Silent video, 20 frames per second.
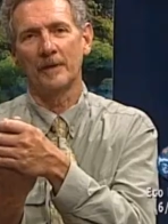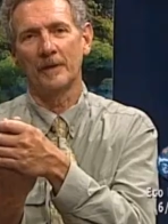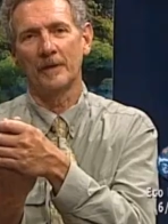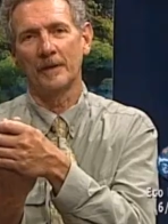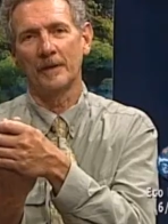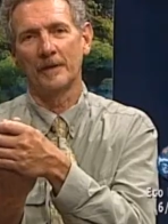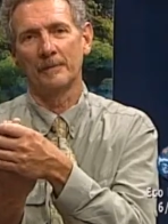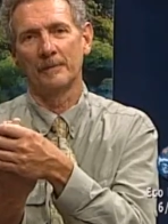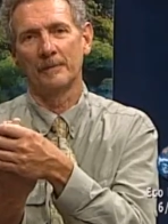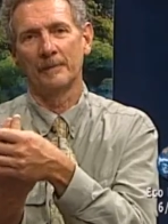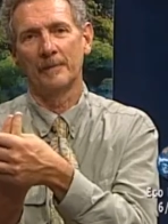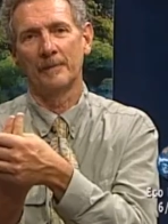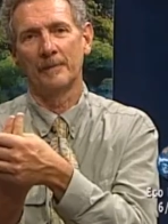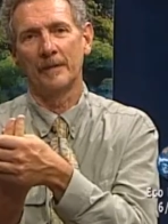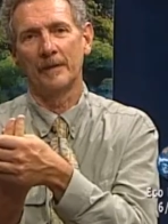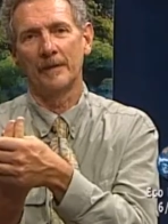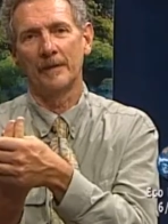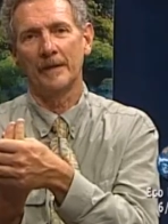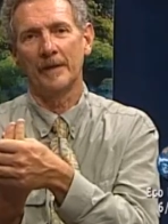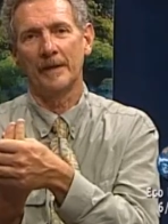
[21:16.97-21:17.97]
the
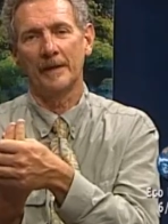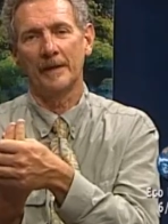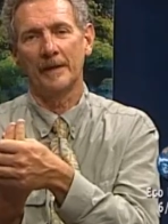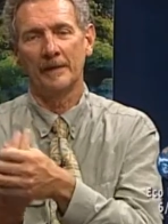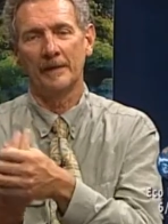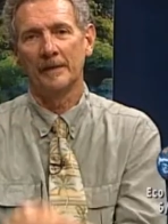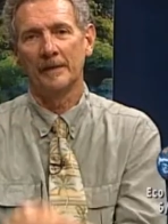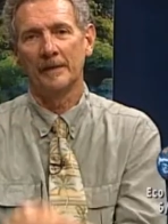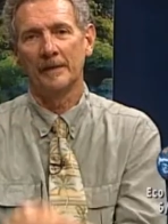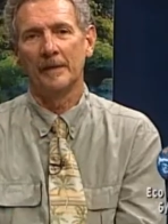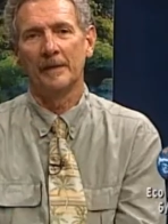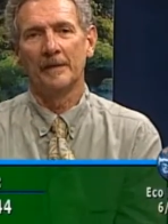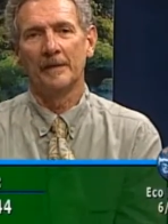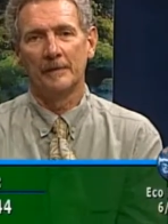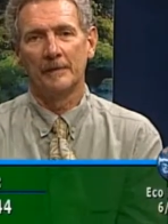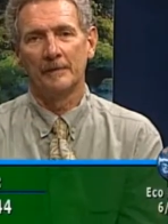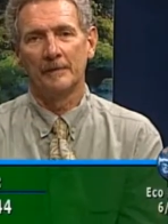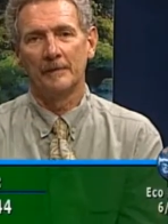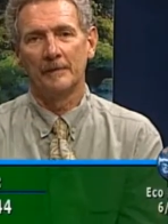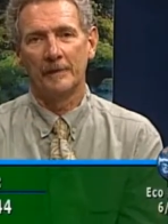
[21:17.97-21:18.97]
the uh,
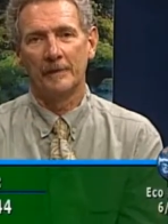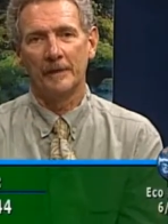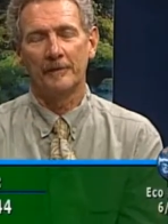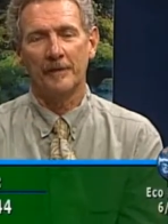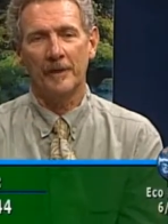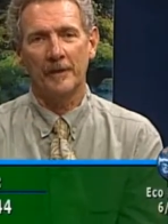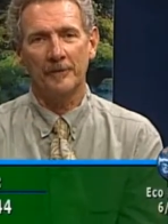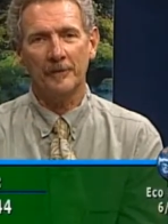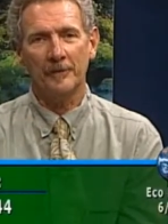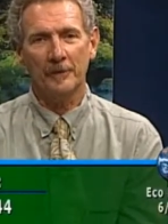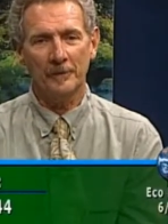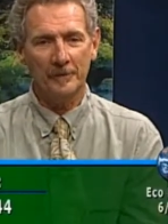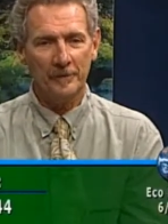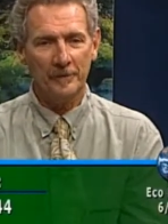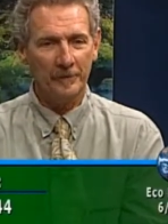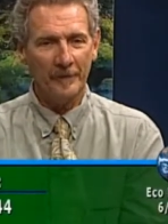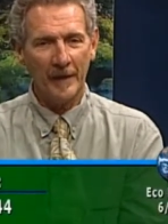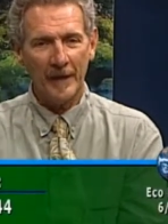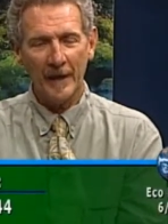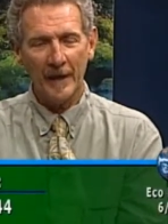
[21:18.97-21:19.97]
the center
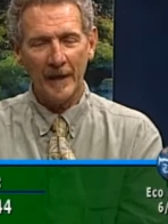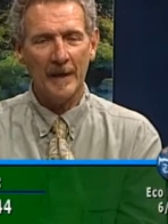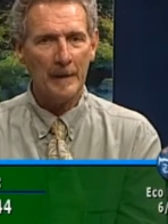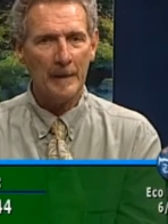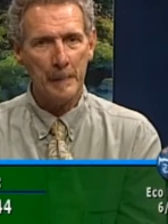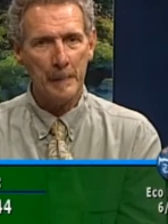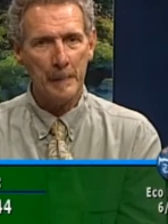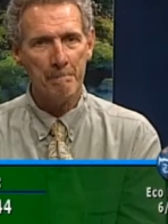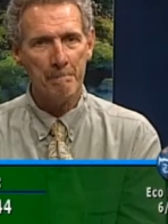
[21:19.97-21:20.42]
stay.